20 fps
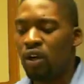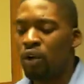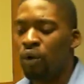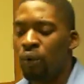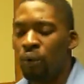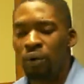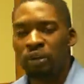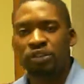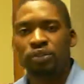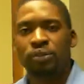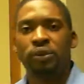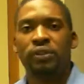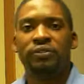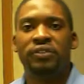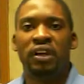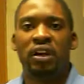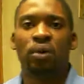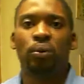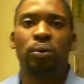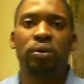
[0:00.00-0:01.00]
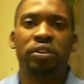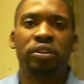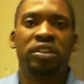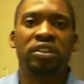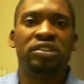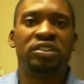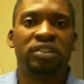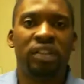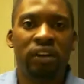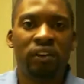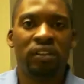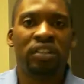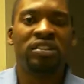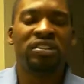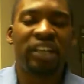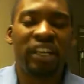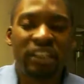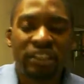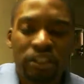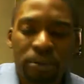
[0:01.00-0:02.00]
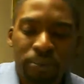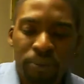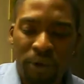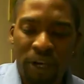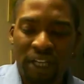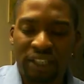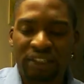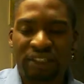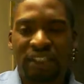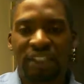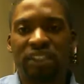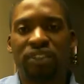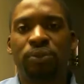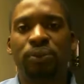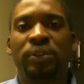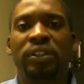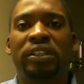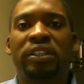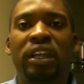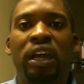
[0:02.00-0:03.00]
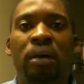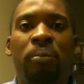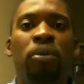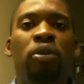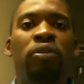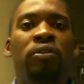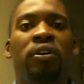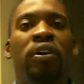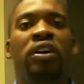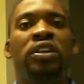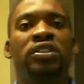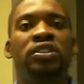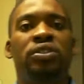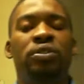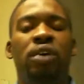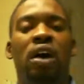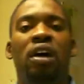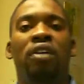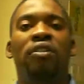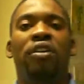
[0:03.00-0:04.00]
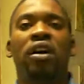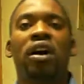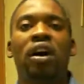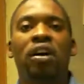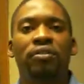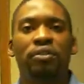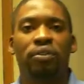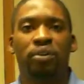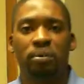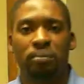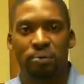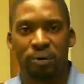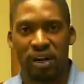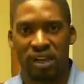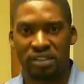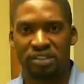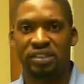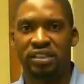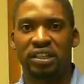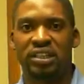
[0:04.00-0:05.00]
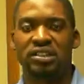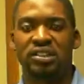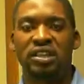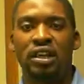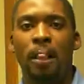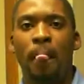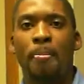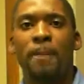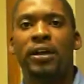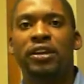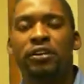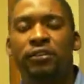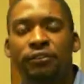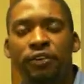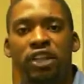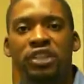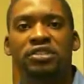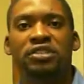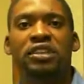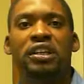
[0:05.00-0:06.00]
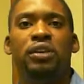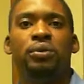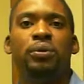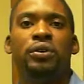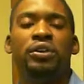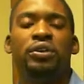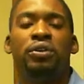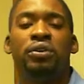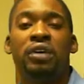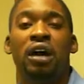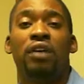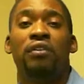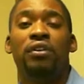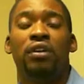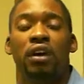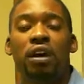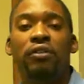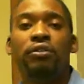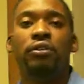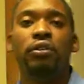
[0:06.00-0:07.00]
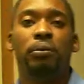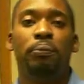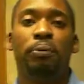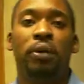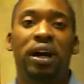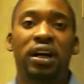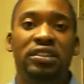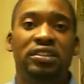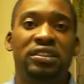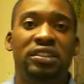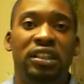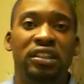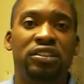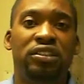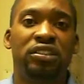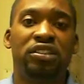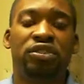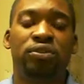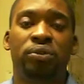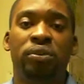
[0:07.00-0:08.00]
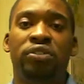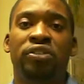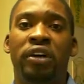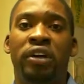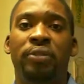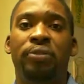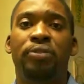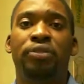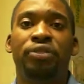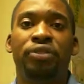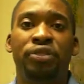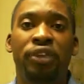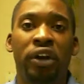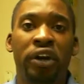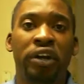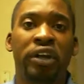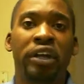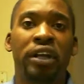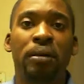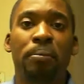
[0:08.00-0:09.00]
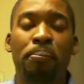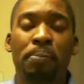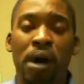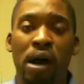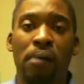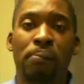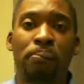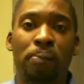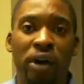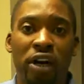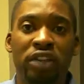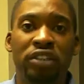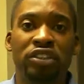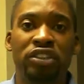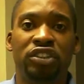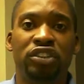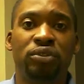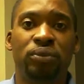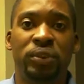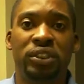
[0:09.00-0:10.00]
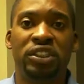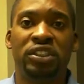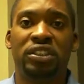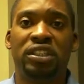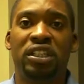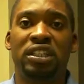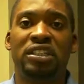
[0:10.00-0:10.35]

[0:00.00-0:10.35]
Once we've done with this sterilization process, we can now move on to our recovery process. And the first thing we do in our recovery process is we run 30 pump purges, which